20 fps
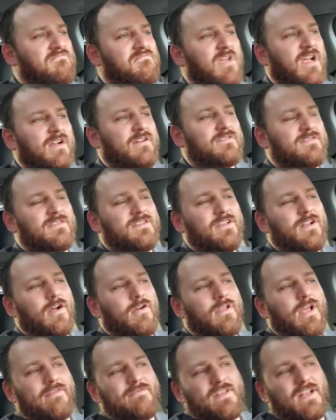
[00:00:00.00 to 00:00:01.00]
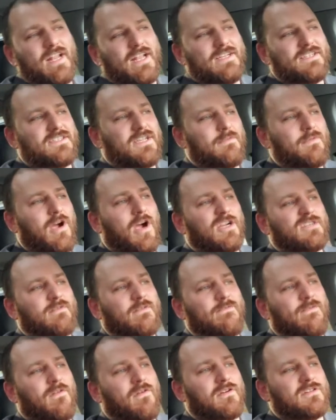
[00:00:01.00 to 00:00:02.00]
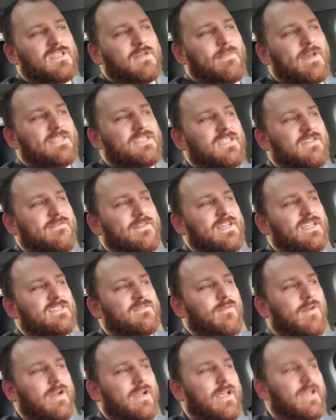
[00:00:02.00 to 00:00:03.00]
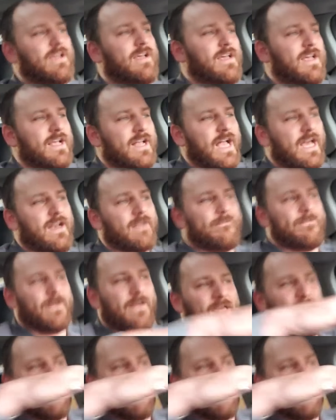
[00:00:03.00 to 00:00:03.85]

There's, I've done that in some cars before, some SUVs, where you kind of feel